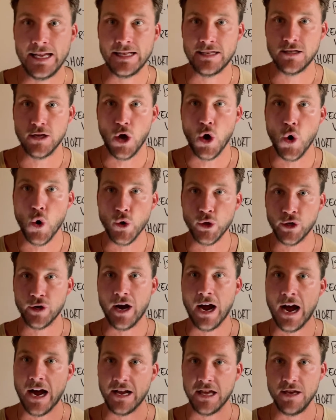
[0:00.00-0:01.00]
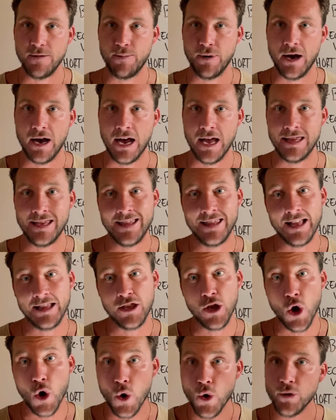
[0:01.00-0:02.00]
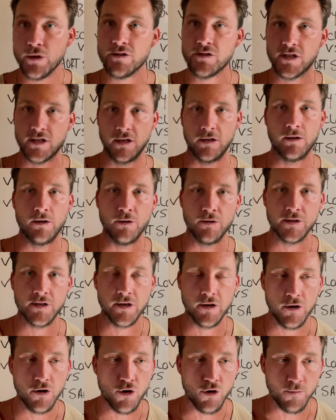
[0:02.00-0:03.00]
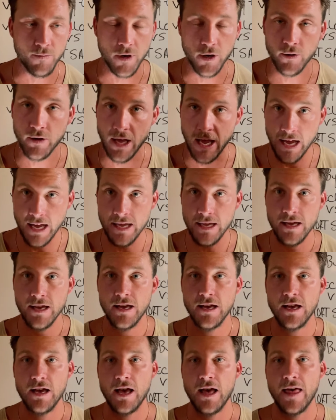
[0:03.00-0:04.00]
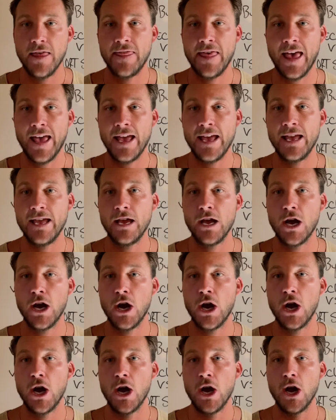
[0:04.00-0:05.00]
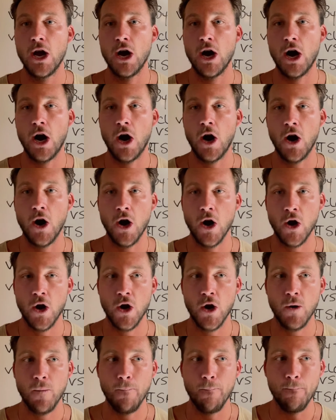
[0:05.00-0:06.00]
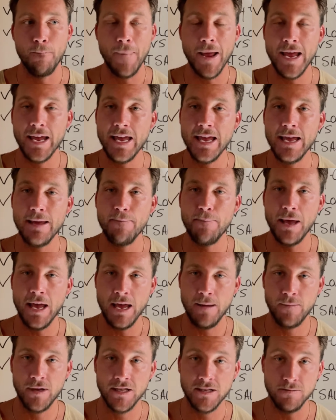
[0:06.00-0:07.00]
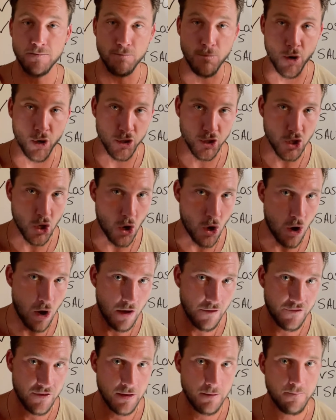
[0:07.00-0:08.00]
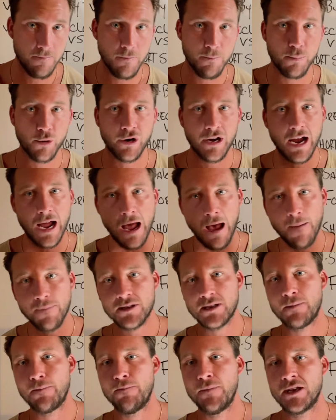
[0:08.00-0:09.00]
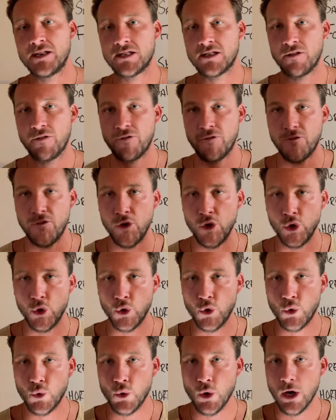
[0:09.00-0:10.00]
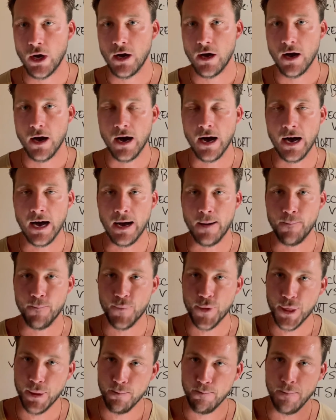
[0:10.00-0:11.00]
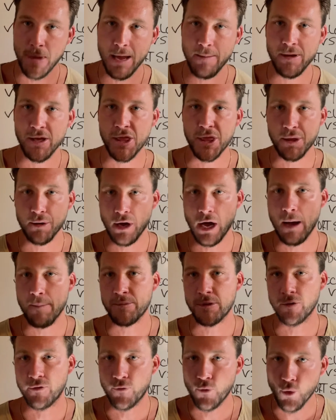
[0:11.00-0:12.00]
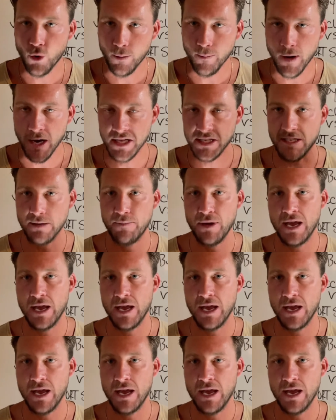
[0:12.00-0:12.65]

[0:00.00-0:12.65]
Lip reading: it's owner occupied and that the owner still owns the home, okay? They are making payments most often, perhaps have missed a few, maybe up to 4 months of